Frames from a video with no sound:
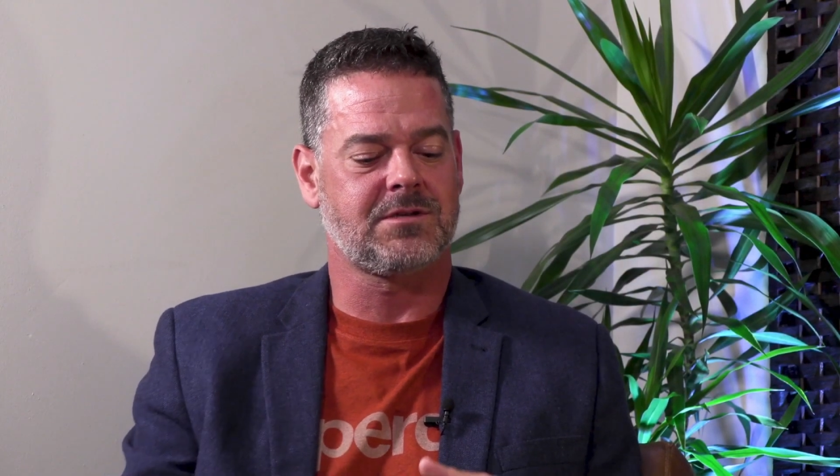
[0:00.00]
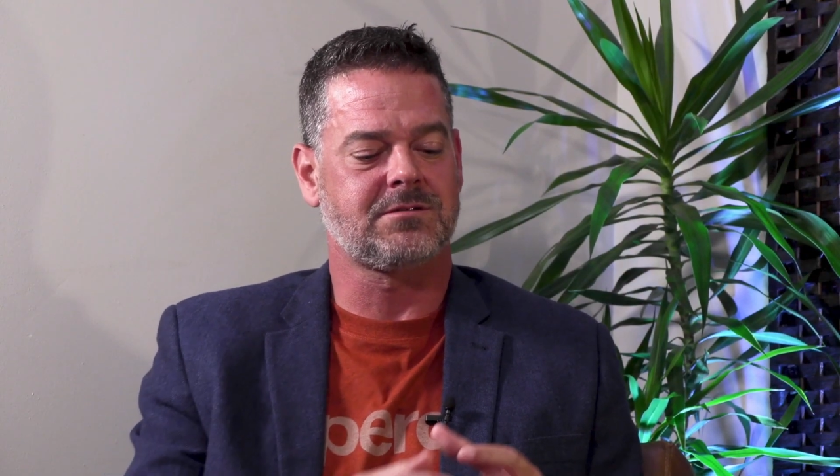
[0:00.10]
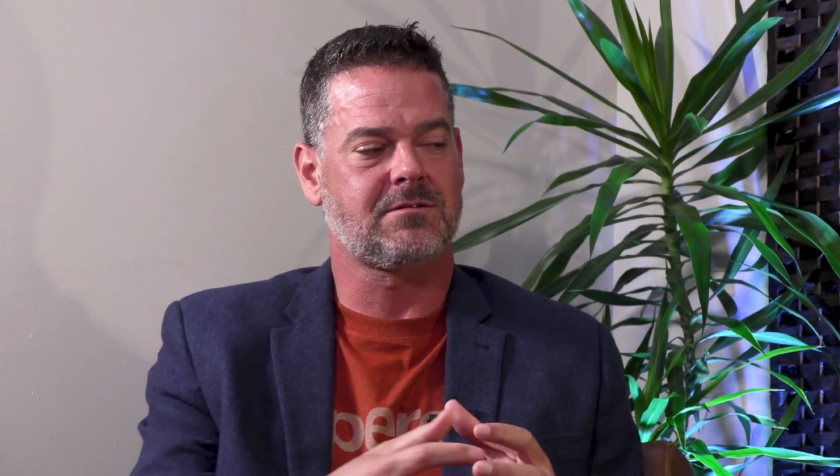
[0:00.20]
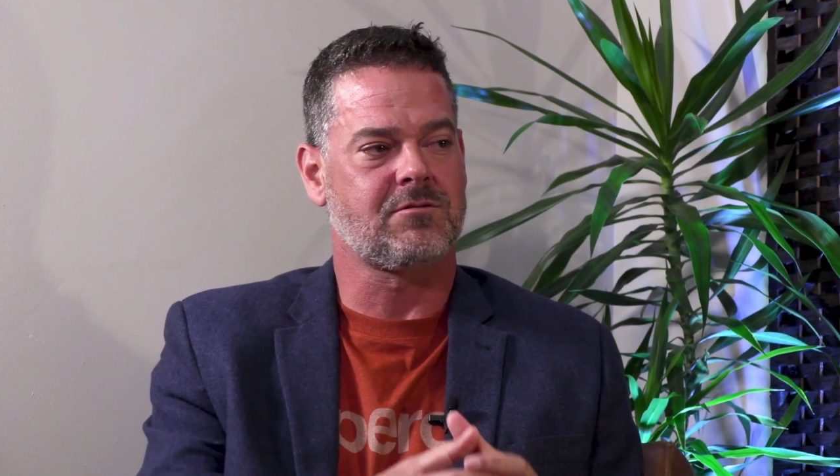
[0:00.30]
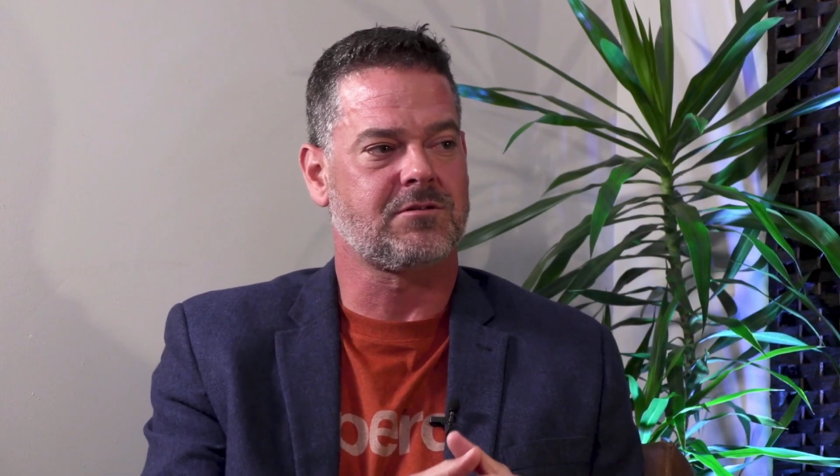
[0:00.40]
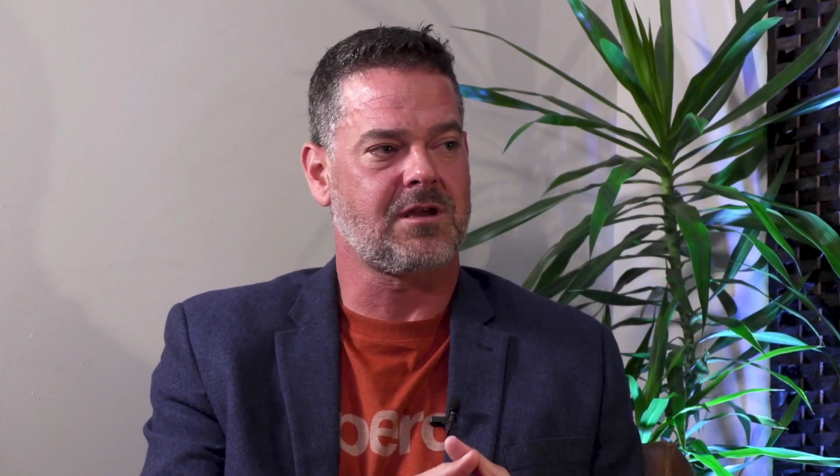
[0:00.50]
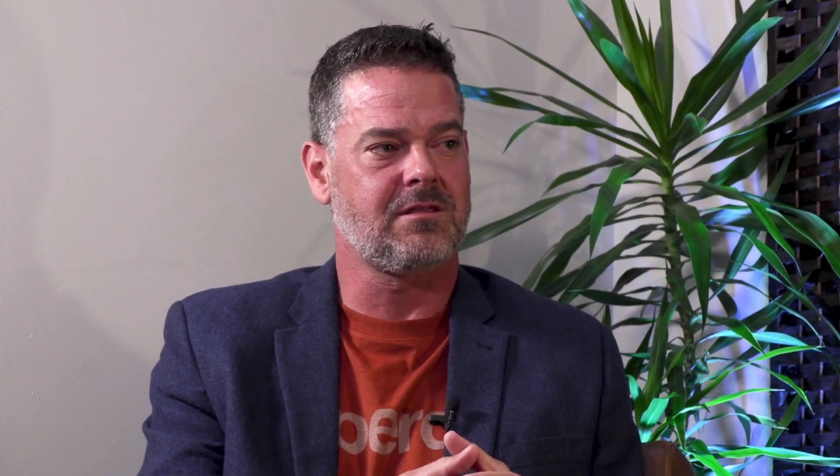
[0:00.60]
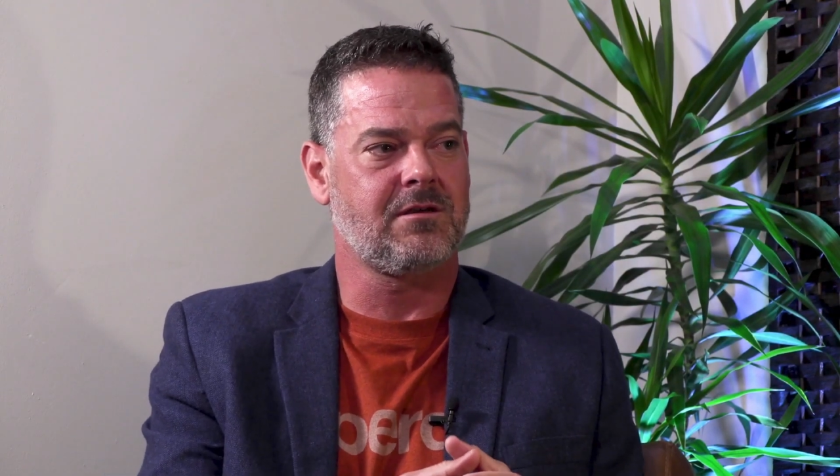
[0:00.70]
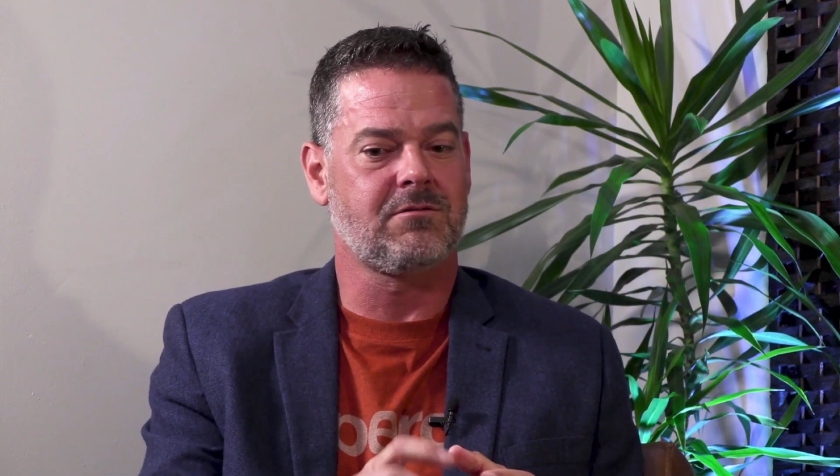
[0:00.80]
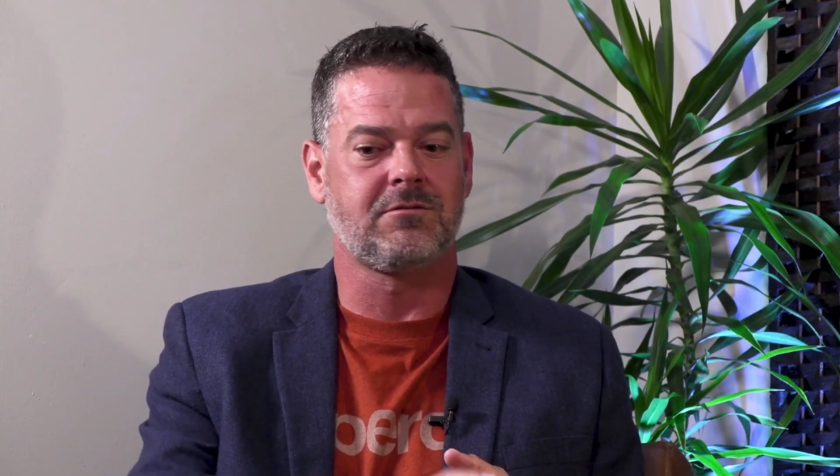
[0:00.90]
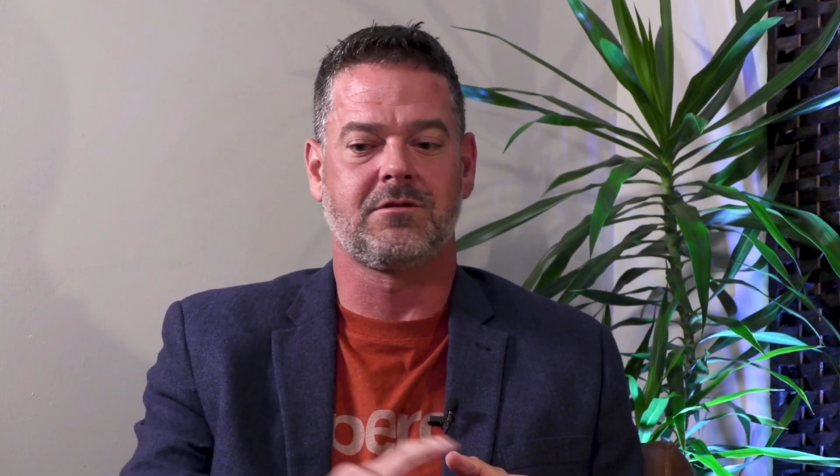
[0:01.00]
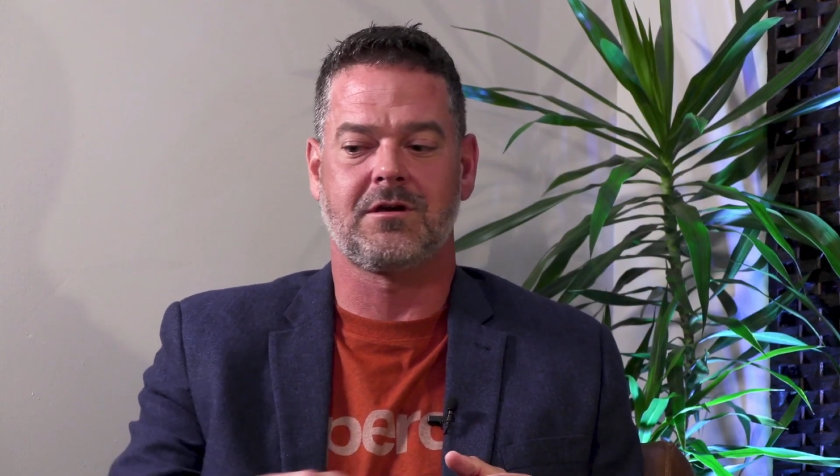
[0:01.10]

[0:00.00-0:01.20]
does it contain there, or do